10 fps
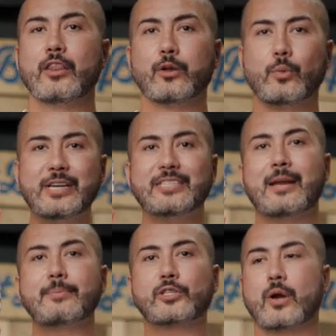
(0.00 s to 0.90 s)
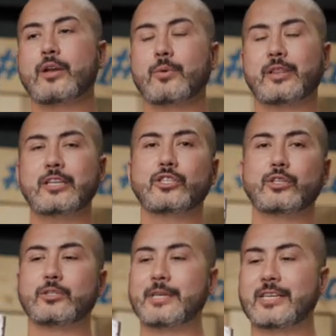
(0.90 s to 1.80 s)
The reason I'm starting with these two
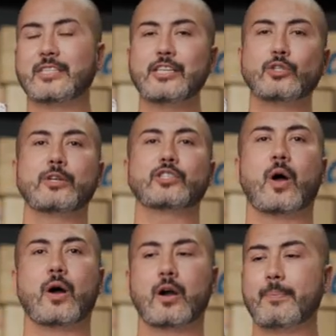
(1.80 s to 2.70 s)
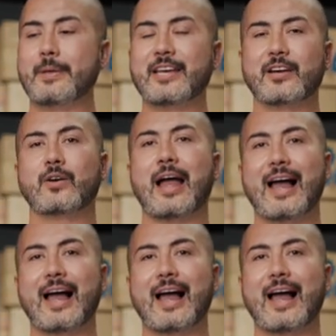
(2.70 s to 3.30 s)
is because these ones are beginner